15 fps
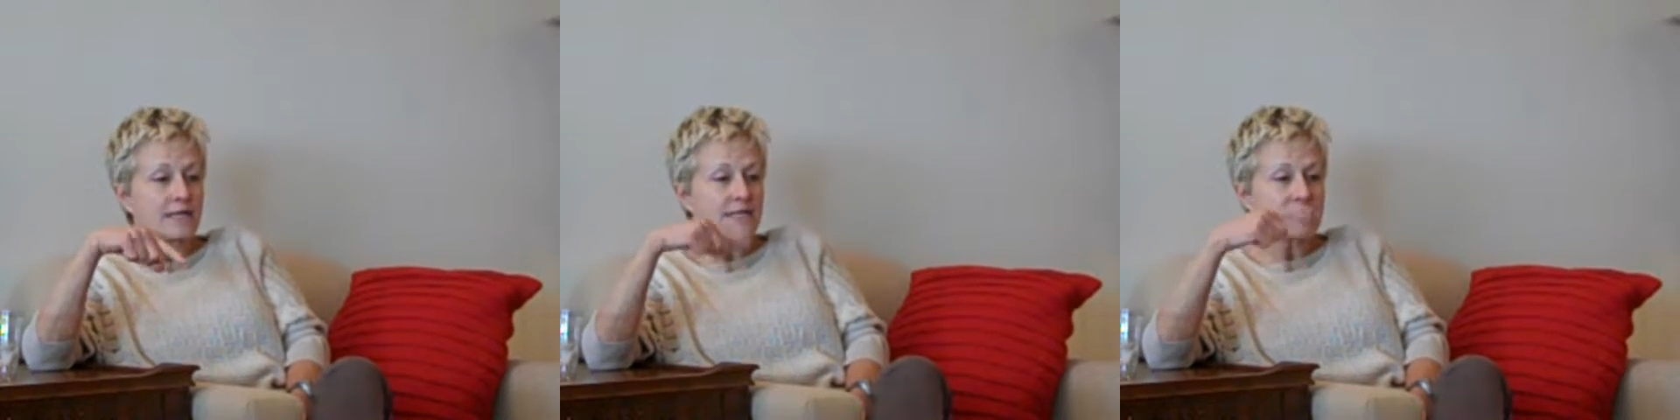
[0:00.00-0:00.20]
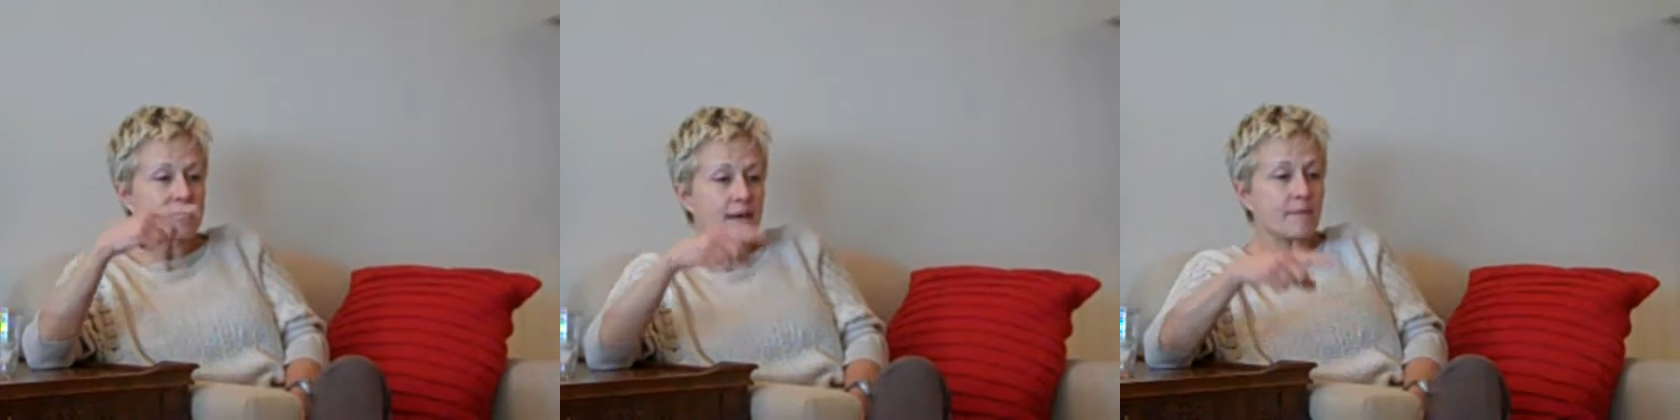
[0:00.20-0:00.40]

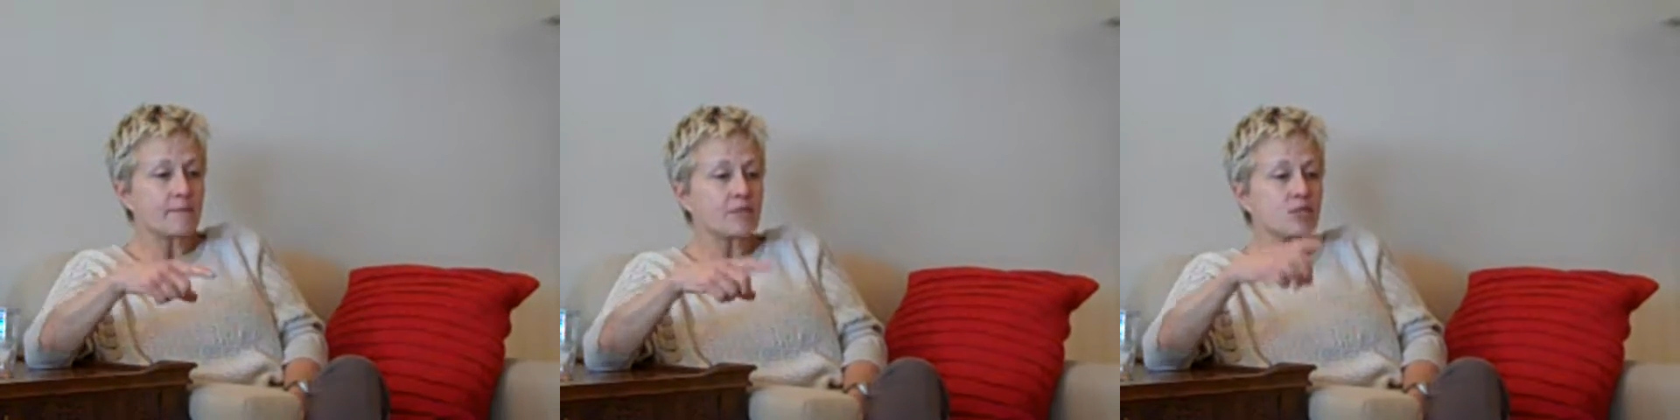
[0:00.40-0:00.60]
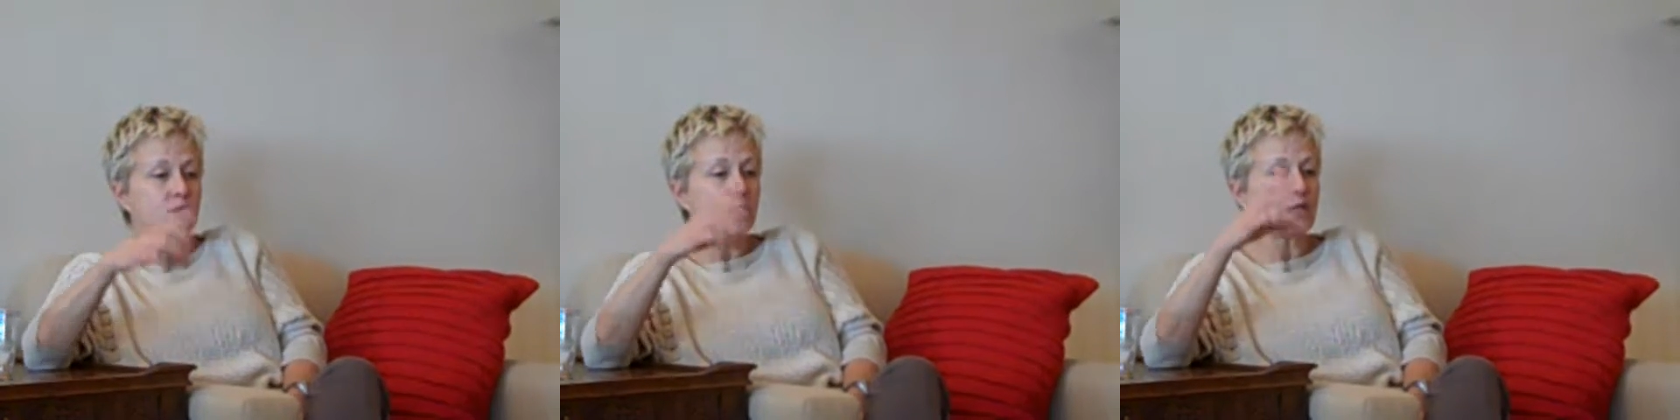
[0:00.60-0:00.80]

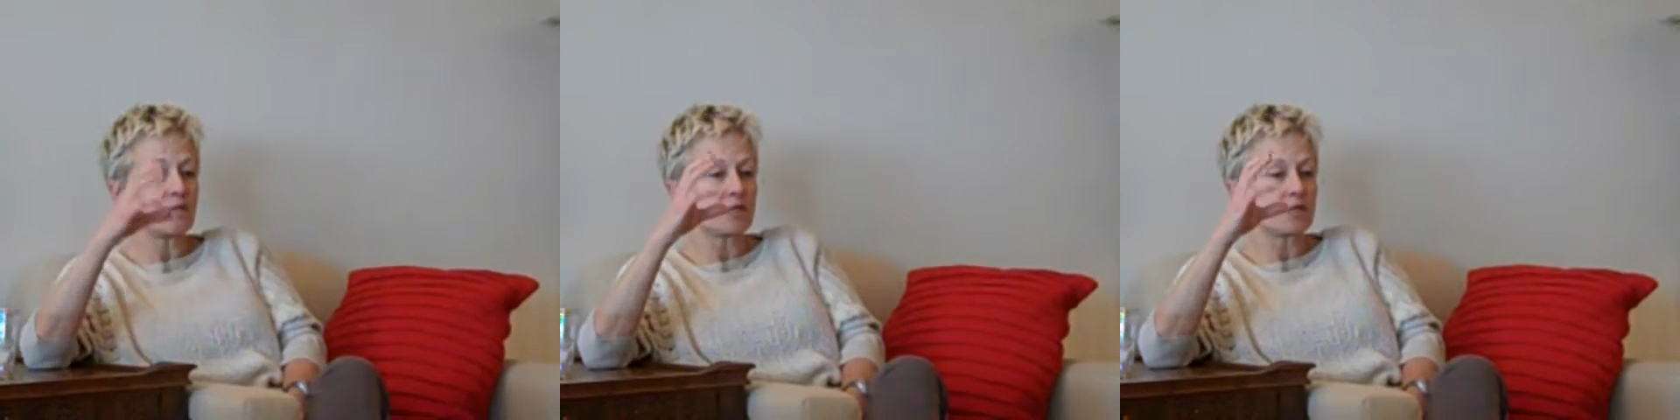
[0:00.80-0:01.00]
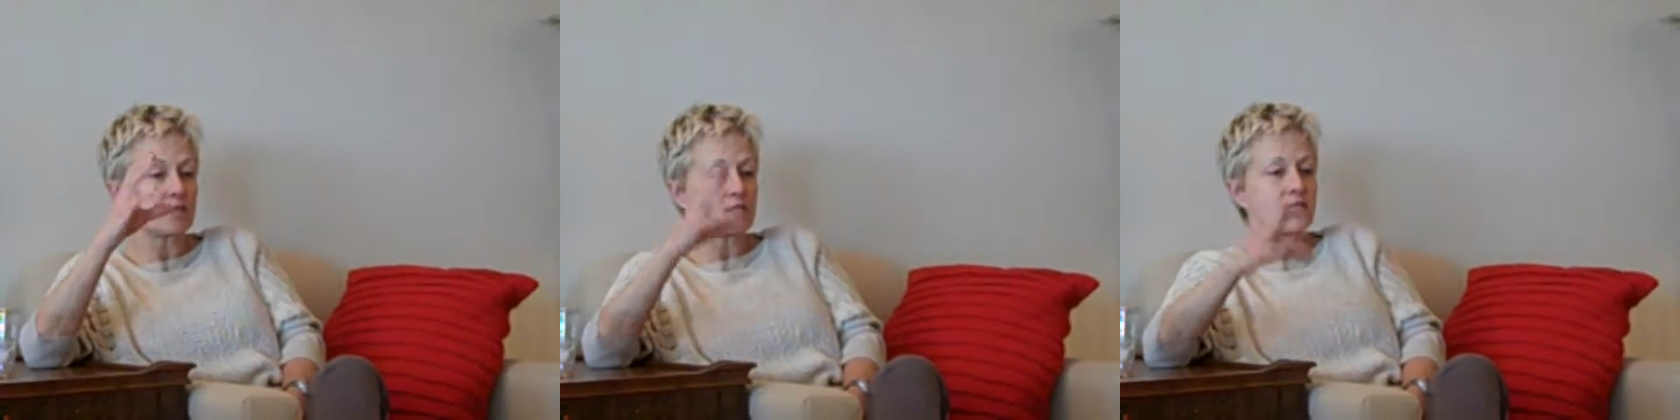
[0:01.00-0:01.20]
establishing
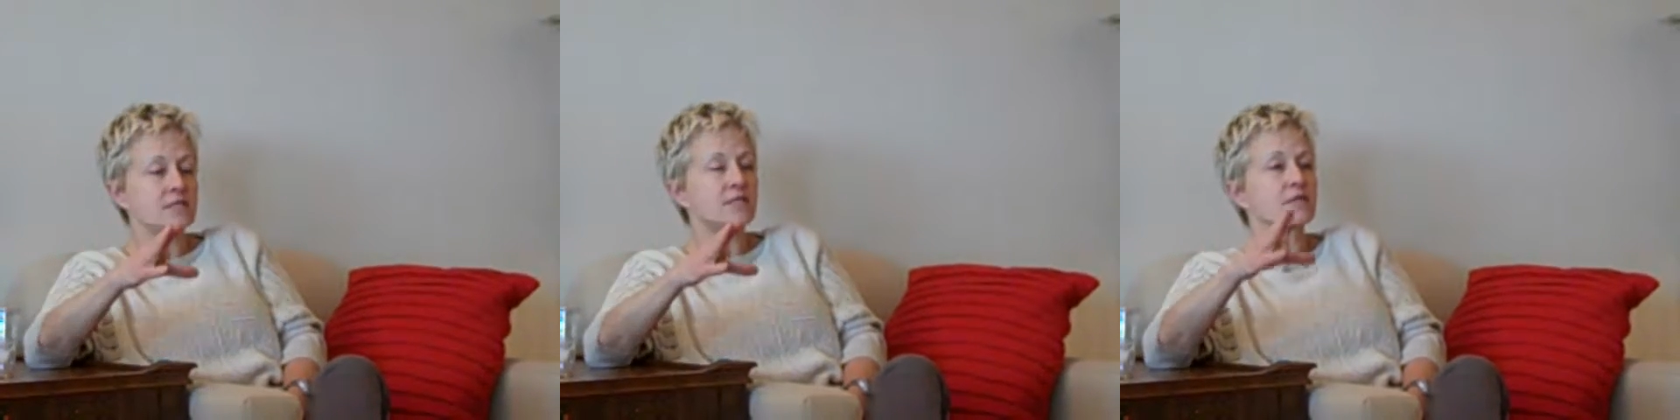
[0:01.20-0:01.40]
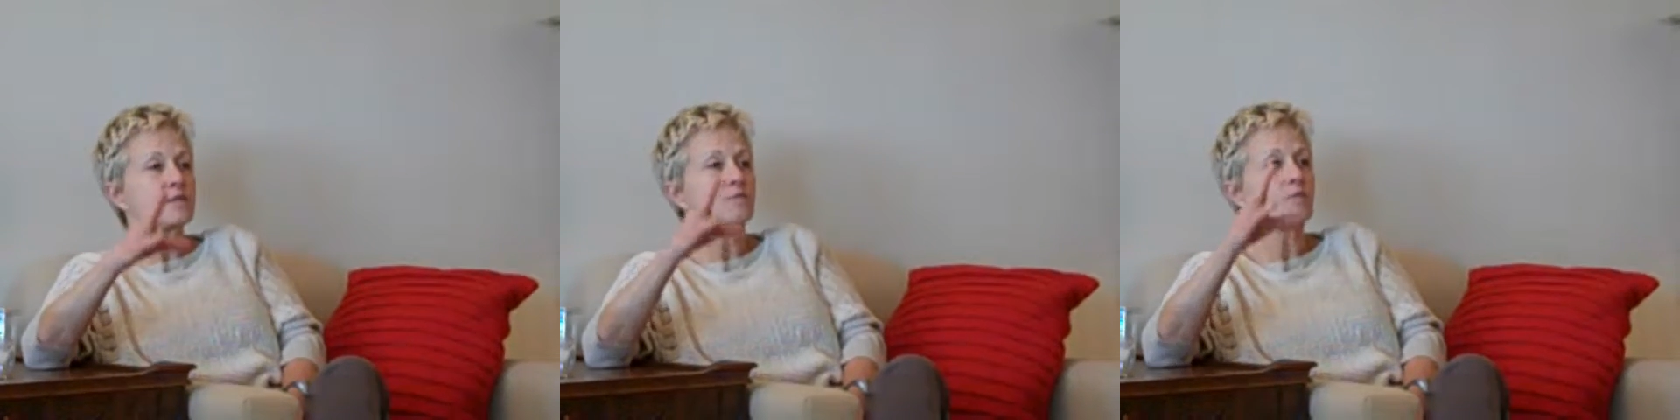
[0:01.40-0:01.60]
a
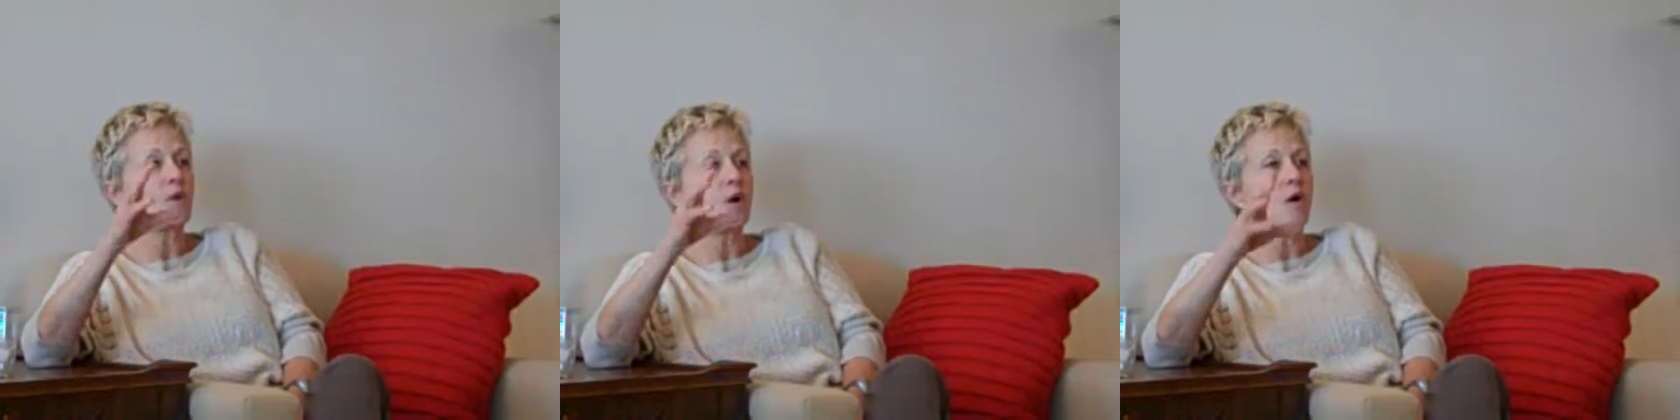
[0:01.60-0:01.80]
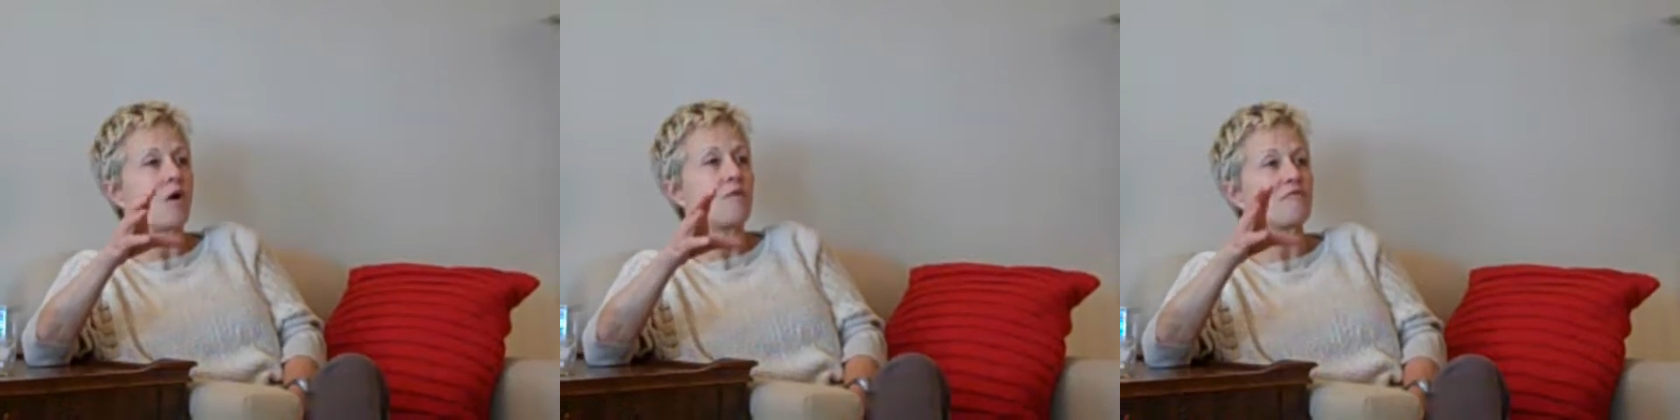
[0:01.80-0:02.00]
system
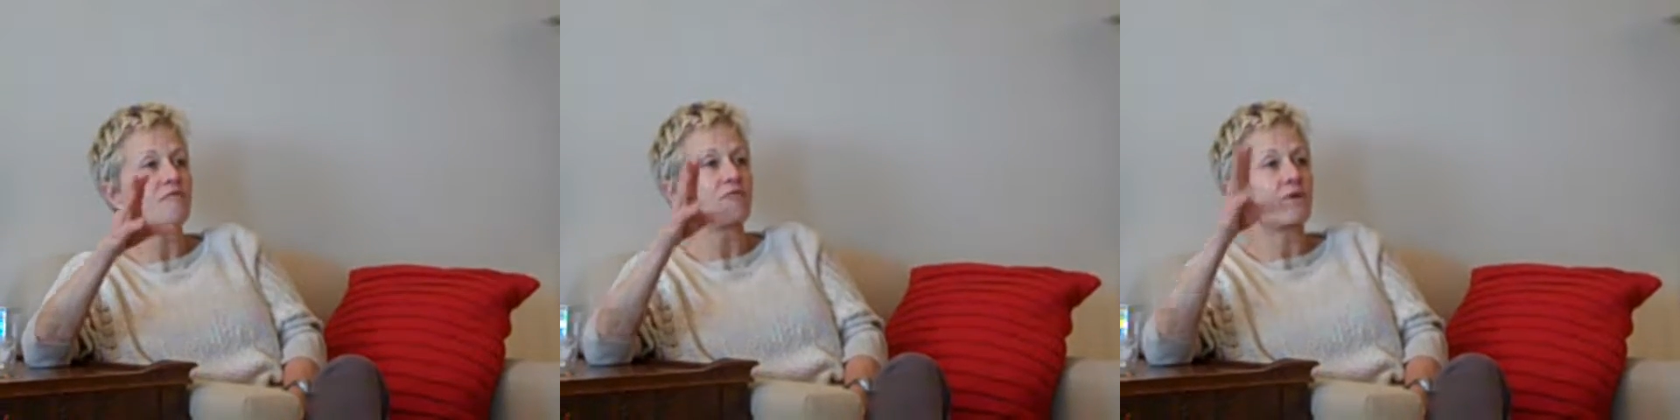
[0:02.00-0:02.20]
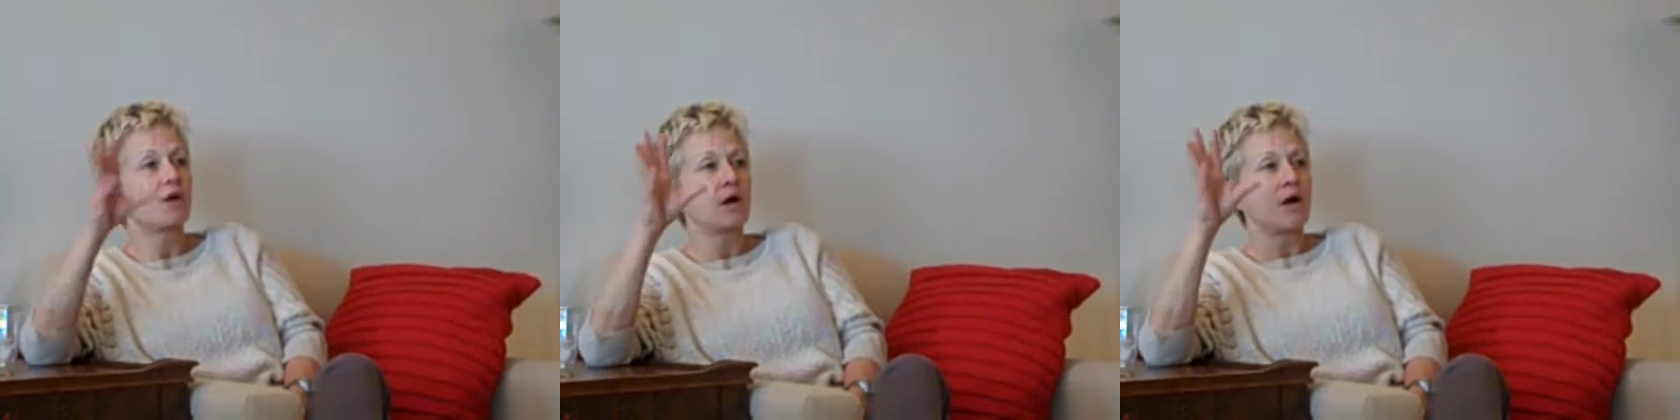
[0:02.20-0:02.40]
of